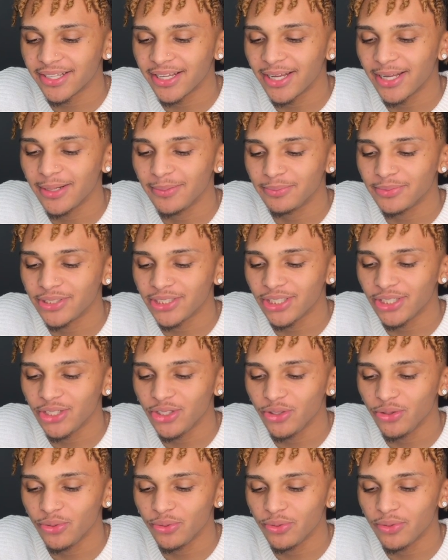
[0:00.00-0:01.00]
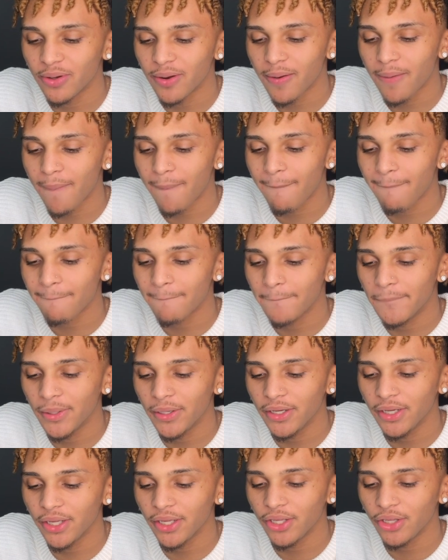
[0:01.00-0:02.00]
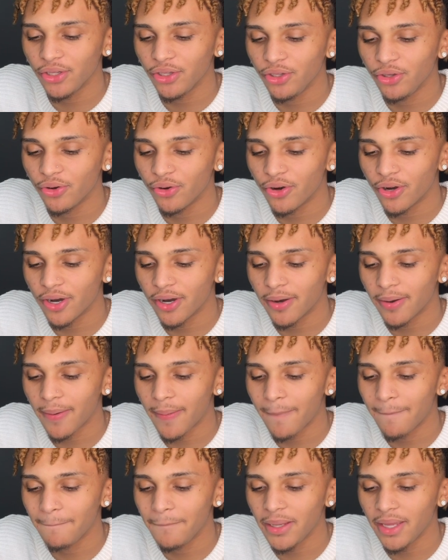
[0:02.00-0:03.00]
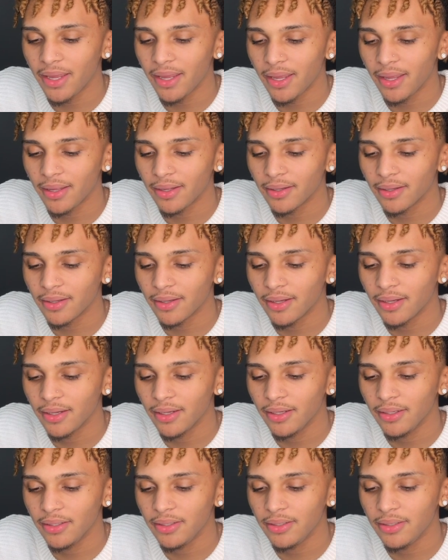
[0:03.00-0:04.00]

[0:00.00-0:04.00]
up to you, but you're being a